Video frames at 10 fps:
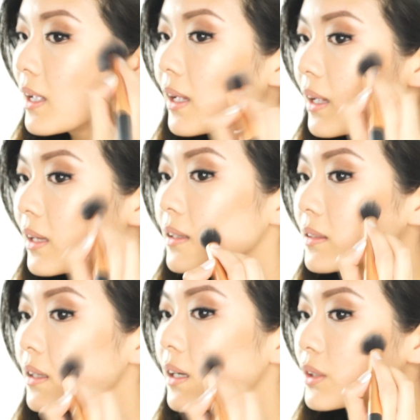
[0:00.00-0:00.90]

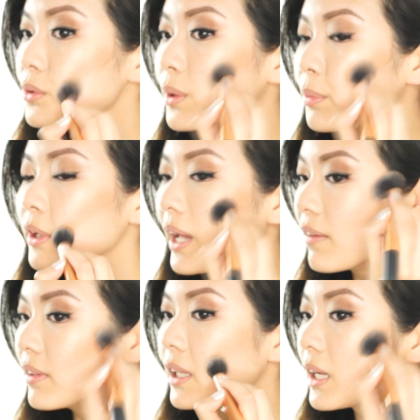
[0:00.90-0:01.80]
and contour pretty
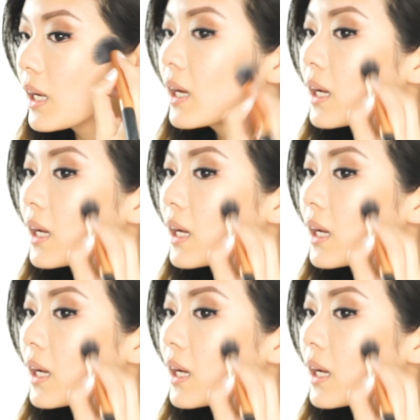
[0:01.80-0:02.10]
heavily.